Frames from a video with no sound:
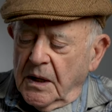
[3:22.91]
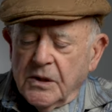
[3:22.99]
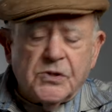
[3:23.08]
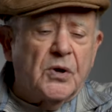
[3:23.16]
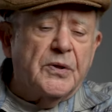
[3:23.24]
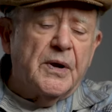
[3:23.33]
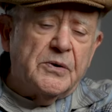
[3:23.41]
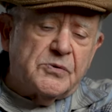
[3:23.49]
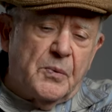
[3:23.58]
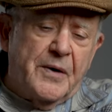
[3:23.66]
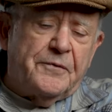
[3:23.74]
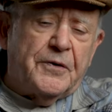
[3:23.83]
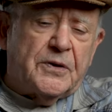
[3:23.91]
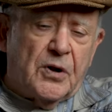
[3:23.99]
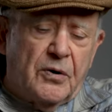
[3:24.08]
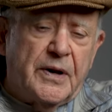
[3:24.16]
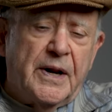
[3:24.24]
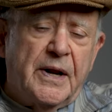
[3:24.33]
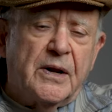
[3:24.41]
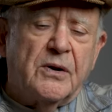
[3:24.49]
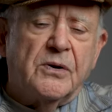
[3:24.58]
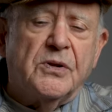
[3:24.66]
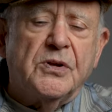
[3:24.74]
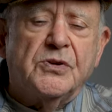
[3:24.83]
So there's one fraternity,
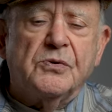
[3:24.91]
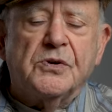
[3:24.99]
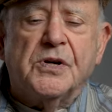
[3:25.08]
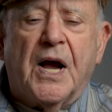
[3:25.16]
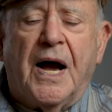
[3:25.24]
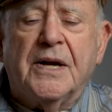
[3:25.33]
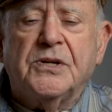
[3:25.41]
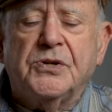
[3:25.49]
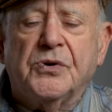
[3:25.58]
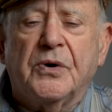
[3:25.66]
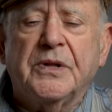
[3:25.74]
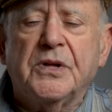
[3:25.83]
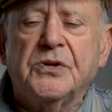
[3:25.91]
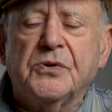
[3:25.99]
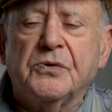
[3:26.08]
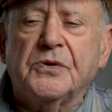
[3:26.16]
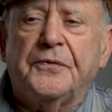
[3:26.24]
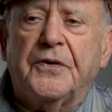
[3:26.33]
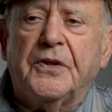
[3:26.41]
and the Jewish guys joined the Jewish